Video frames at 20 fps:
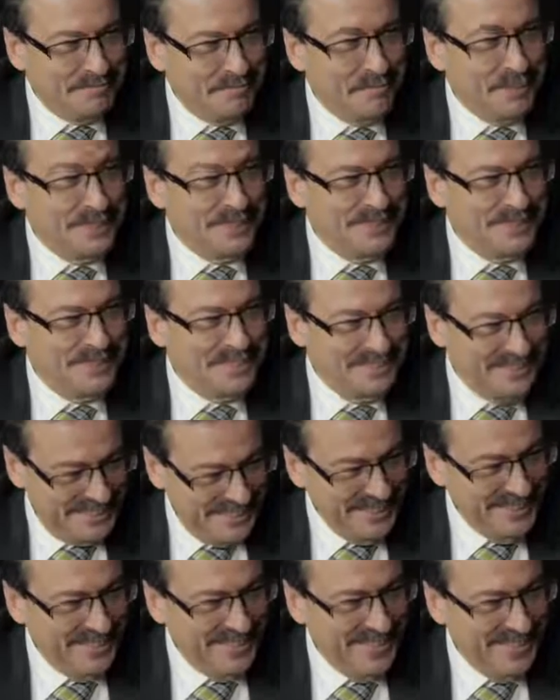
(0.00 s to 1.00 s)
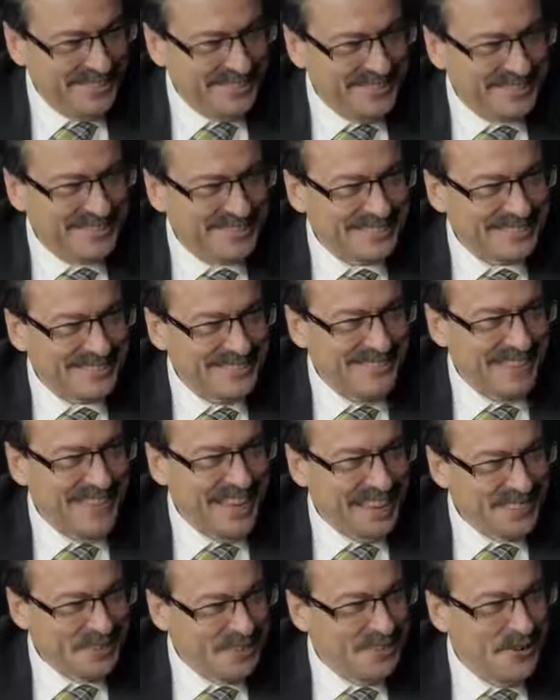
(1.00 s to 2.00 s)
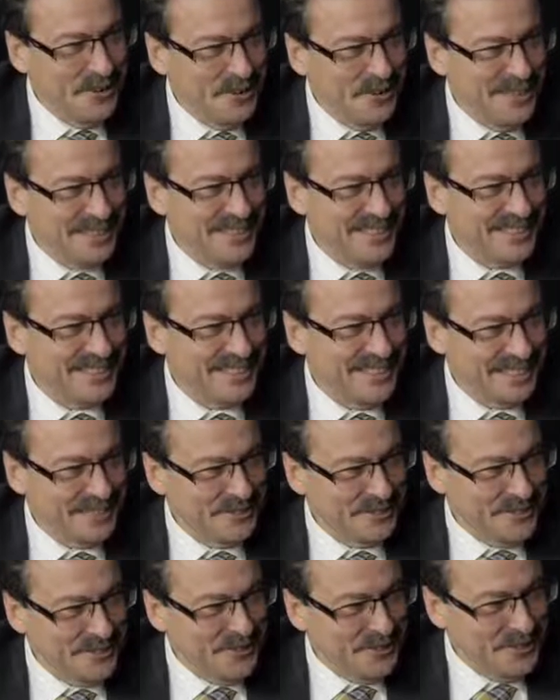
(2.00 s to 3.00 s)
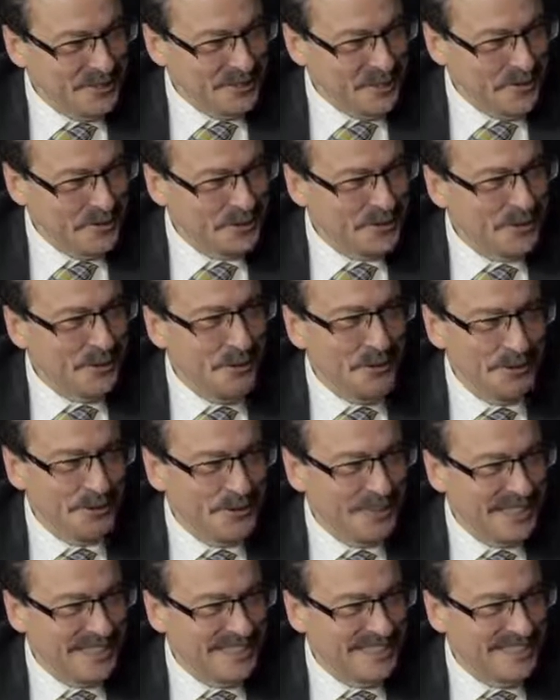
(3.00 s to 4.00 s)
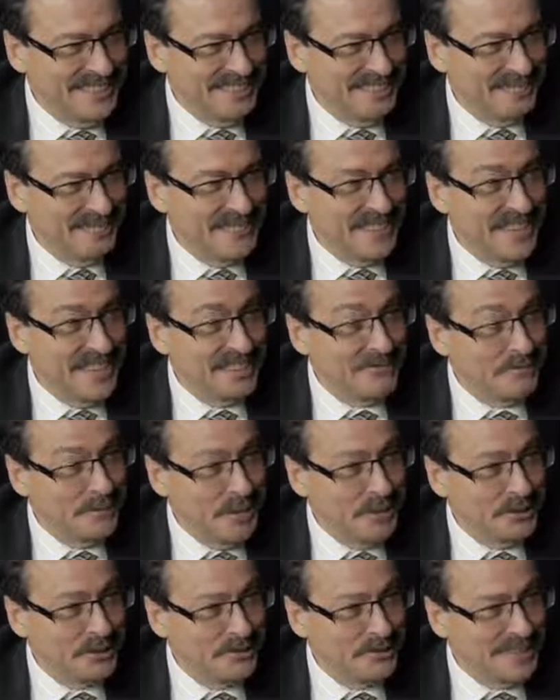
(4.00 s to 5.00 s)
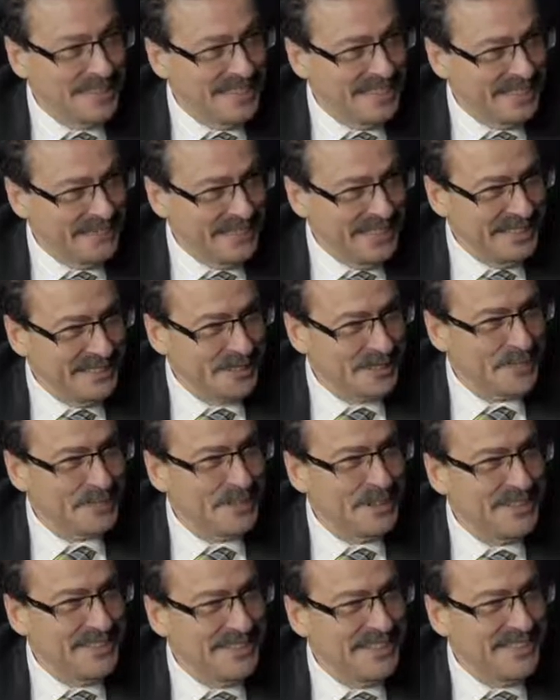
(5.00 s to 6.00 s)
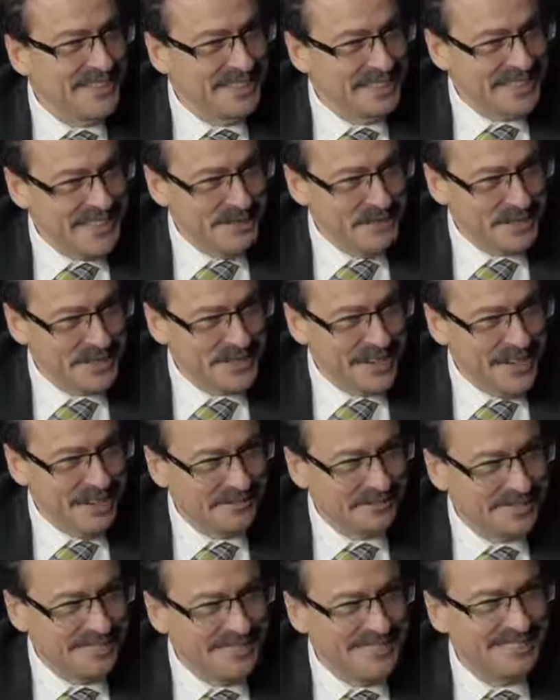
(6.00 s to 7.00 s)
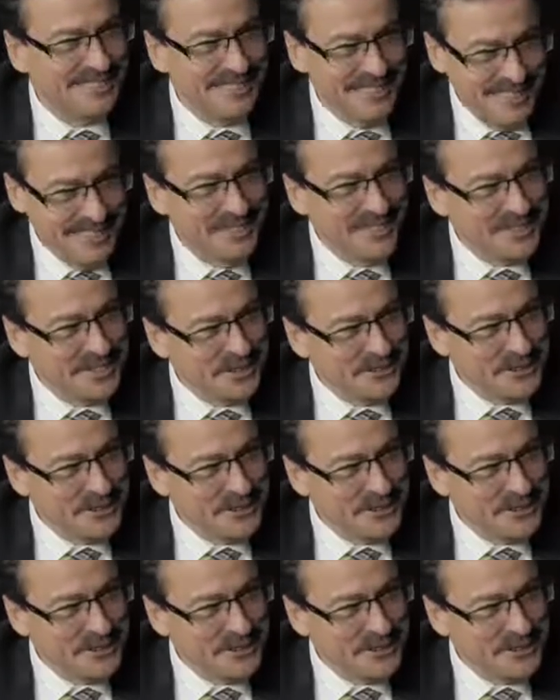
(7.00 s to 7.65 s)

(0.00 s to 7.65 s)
But still, the last goal is get rid of the ropes altogether. Have multiple elevators running in the same shaft. That is the